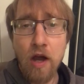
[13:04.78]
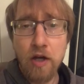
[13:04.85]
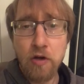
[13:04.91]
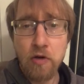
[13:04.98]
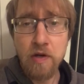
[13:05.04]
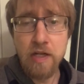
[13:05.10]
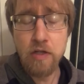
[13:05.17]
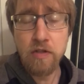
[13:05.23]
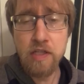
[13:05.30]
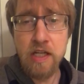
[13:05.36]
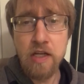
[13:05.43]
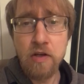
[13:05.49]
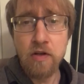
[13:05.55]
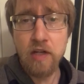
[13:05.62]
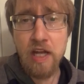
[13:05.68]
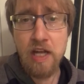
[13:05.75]
Green New
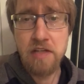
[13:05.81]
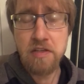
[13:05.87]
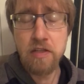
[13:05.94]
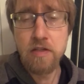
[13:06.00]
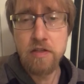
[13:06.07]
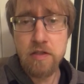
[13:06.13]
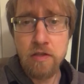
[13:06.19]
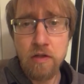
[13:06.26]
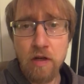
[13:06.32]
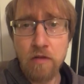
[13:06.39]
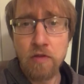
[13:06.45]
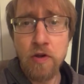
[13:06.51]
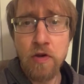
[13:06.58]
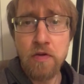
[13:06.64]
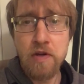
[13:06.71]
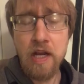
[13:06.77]
Deal, canceling student
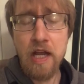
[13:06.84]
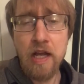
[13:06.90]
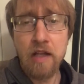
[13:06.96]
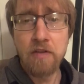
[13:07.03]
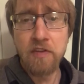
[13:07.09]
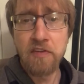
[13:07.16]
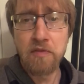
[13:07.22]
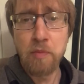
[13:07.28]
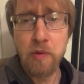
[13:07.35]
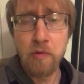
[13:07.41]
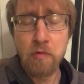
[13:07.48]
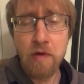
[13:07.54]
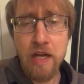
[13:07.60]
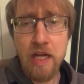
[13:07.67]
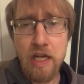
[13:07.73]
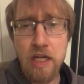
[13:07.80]
loan debt, livable
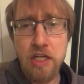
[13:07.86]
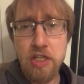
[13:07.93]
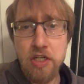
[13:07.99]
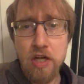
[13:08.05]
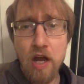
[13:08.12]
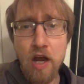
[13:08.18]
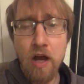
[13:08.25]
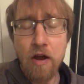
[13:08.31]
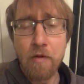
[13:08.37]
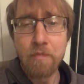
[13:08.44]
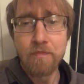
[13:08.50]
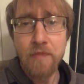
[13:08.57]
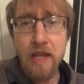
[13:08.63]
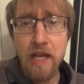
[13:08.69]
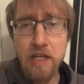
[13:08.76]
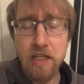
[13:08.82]
wage,
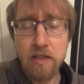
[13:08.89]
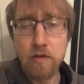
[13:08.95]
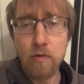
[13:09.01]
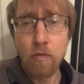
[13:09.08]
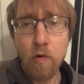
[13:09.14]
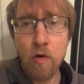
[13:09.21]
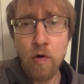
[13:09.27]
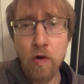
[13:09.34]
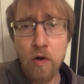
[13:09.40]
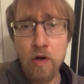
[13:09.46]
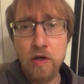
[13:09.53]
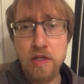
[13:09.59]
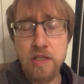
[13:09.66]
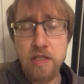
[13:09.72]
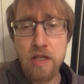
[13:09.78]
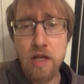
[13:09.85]
ending the
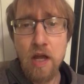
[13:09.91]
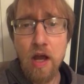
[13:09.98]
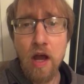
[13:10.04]
wars,